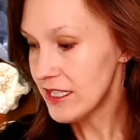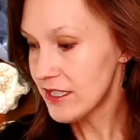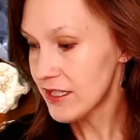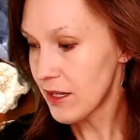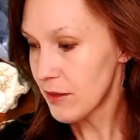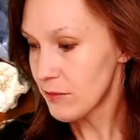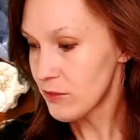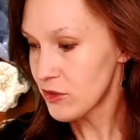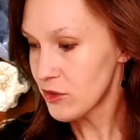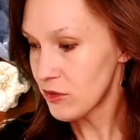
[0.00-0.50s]

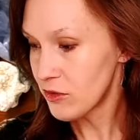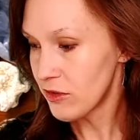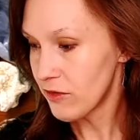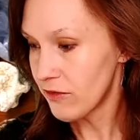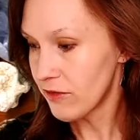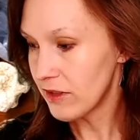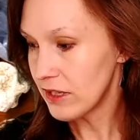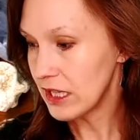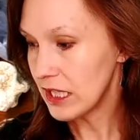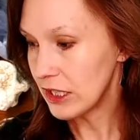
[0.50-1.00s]
some sort of
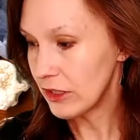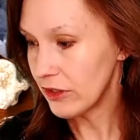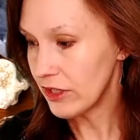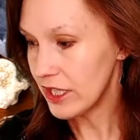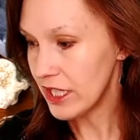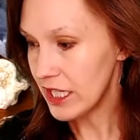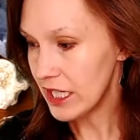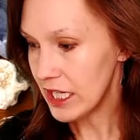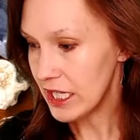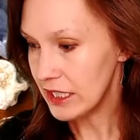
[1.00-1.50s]

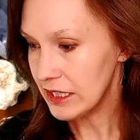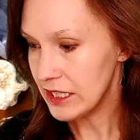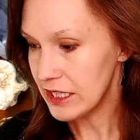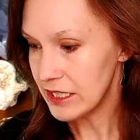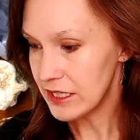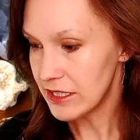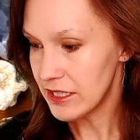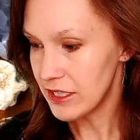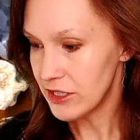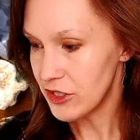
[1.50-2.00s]
clarity in this
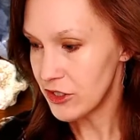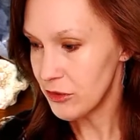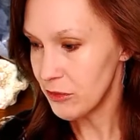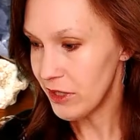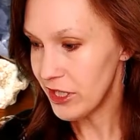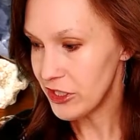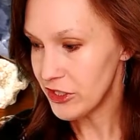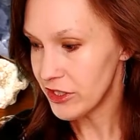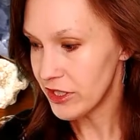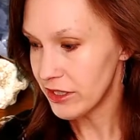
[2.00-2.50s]

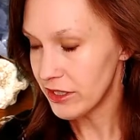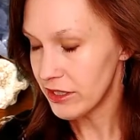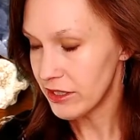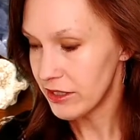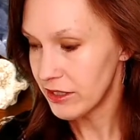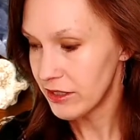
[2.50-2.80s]
situation.